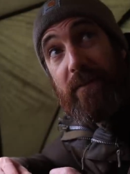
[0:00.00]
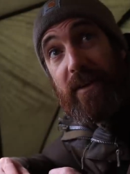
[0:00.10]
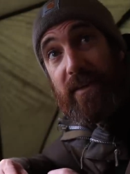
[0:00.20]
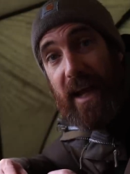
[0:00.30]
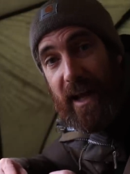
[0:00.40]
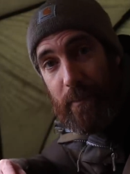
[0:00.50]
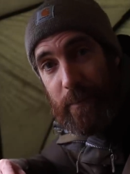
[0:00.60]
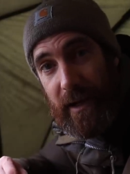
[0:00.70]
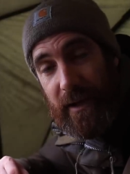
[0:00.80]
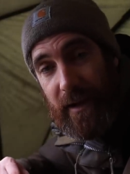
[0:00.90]
bivvy's getting a
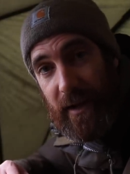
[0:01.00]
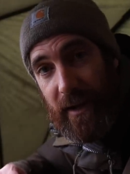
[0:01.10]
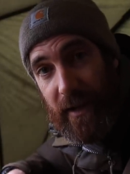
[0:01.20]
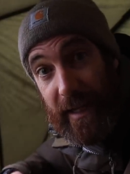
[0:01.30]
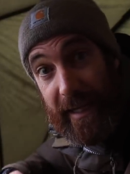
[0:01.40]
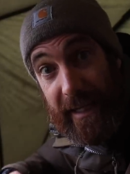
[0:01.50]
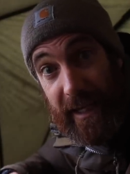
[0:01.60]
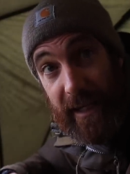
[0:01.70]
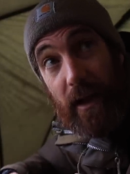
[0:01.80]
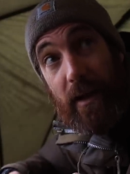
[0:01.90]
bit
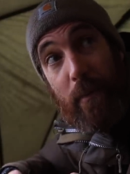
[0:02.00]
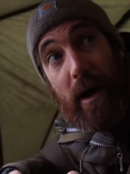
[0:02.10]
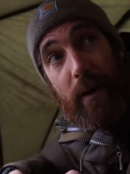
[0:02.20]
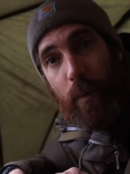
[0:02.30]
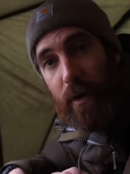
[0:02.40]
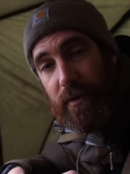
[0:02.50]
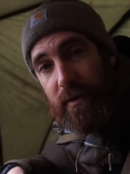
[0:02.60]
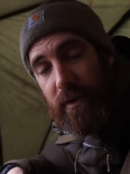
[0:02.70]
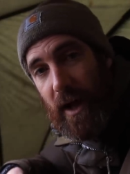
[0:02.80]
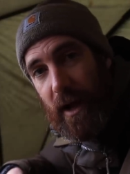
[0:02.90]
leaky like mine
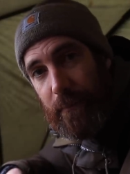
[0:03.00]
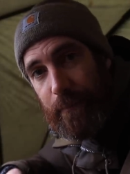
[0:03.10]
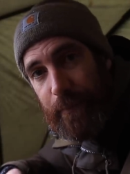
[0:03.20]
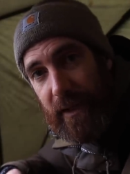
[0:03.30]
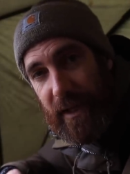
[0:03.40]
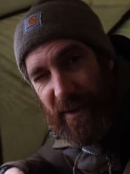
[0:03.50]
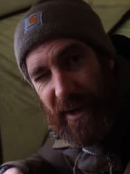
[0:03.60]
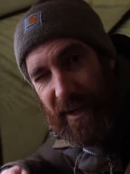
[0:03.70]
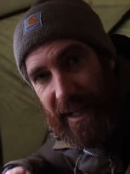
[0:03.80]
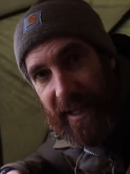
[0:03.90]
was um, give it
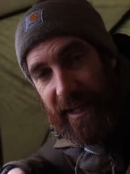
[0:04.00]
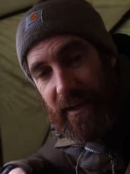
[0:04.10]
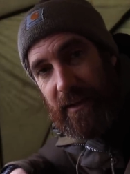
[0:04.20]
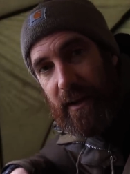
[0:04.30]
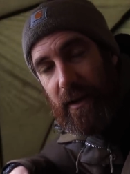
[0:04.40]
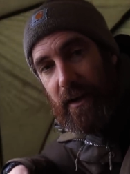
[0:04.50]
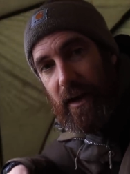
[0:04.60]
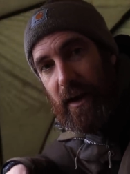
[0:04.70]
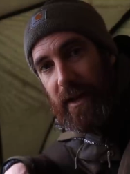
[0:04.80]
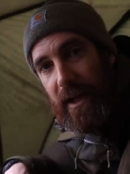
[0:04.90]
a clean
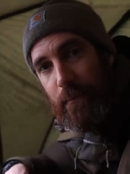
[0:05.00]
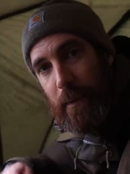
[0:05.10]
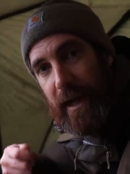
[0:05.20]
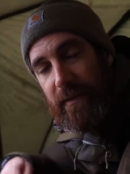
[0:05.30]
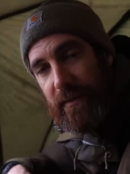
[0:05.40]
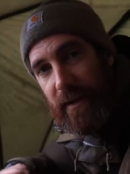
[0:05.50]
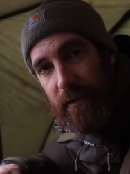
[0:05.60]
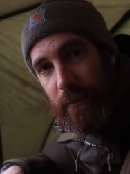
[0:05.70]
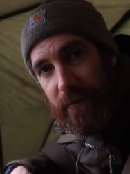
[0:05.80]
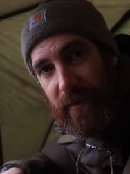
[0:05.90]
and then paint it
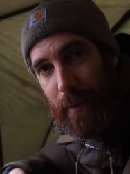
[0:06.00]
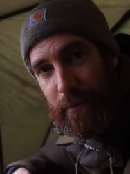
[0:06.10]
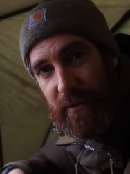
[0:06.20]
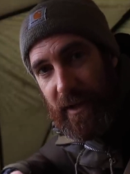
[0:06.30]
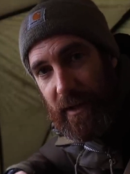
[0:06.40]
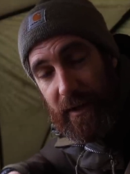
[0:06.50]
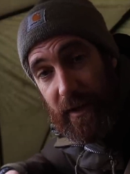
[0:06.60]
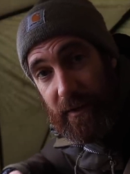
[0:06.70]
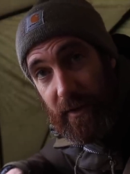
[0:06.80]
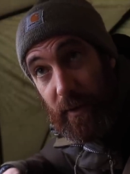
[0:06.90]
with Fabsil. I
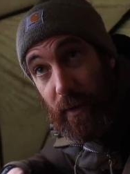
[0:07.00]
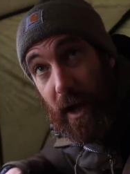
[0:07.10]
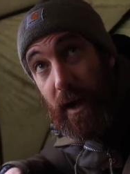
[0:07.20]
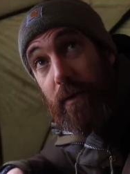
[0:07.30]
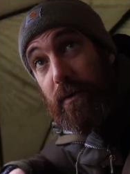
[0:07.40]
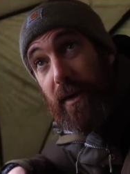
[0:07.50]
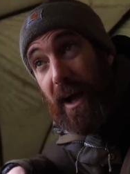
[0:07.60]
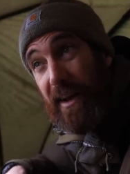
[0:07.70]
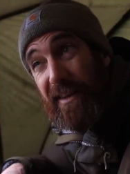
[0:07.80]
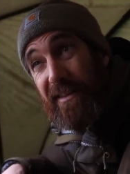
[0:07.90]
did two coats
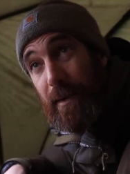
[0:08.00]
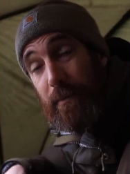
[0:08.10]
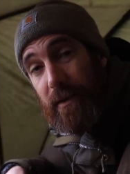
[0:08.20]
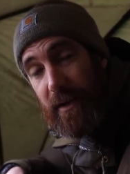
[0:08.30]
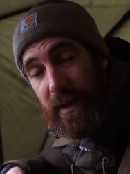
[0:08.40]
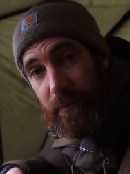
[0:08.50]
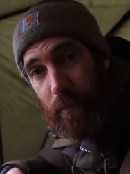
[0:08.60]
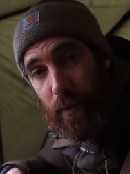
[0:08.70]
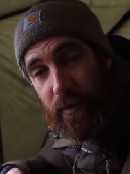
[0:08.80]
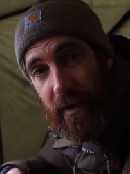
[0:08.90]
and it's absolutely
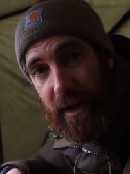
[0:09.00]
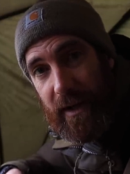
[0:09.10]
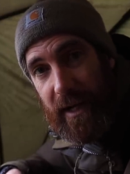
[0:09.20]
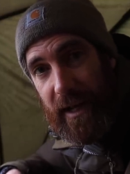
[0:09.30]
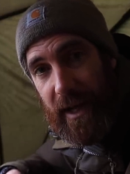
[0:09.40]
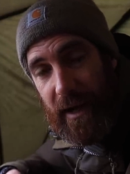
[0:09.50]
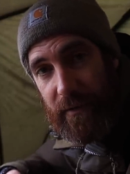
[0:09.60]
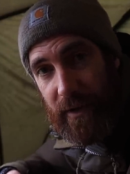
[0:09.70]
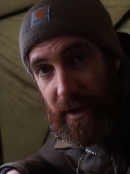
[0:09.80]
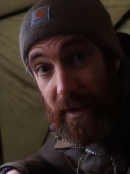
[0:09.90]
watertight again now,
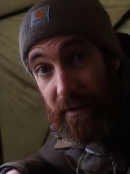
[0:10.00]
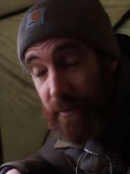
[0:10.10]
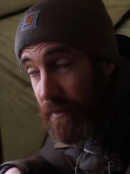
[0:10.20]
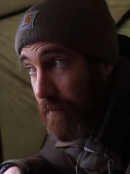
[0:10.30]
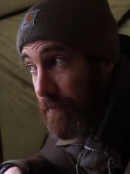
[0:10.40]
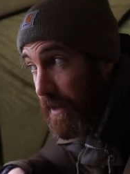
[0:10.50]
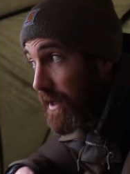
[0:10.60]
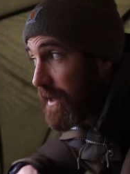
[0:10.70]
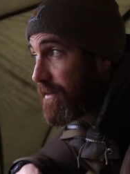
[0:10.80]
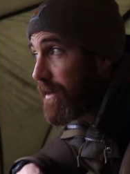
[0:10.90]
so that's lovely.
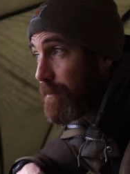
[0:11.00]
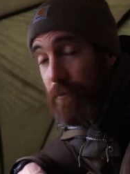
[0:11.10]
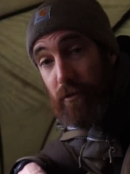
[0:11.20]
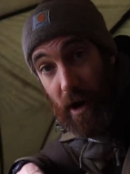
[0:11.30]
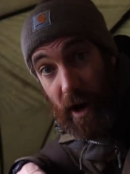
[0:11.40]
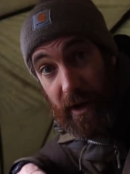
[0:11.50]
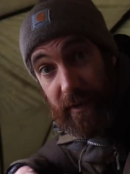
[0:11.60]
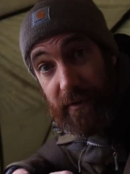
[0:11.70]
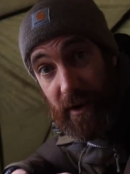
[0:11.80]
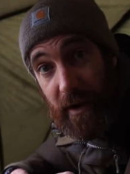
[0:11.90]
At least I'm dry
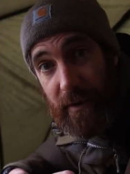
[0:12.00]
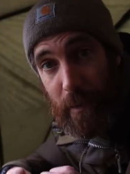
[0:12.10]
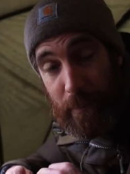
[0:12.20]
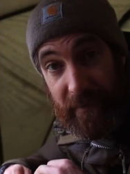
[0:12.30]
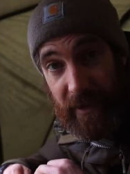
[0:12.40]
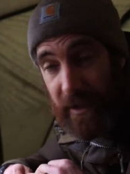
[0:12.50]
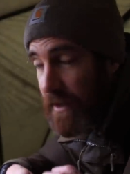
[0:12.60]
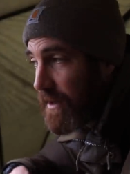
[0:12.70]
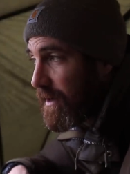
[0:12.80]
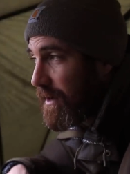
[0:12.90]
inside my blue.
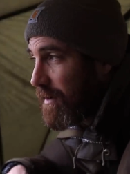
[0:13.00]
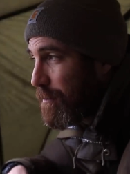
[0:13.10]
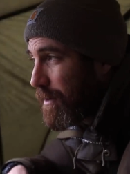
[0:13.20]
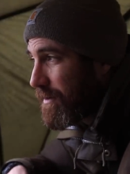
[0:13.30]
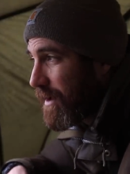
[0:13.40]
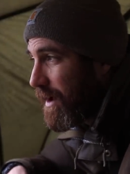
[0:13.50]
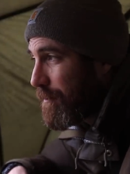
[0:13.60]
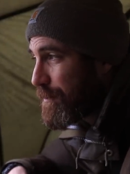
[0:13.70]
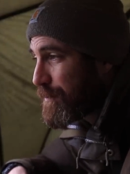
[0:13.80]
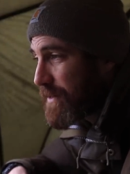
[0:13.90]
But
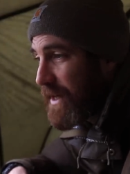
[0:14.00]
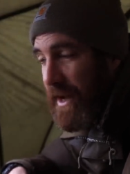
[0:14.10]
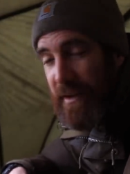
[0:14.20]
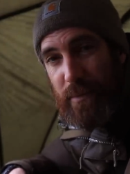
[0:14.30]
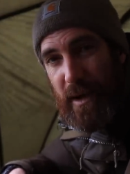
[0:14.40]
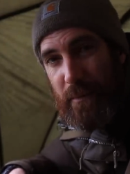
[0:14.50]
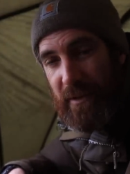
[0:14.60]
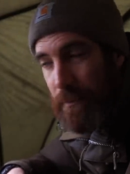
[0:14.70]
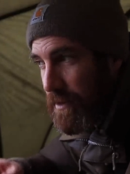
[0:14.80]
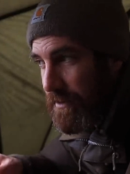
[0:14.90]
um, yeah, it's pretty
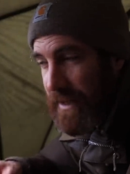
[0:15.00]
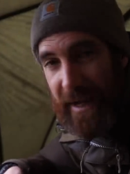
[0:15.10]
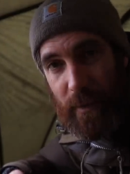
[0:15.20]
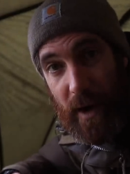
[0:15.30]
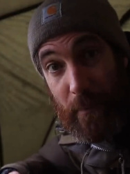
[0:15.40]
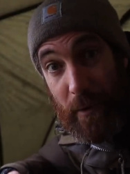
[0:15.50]
miserable. It's getting quite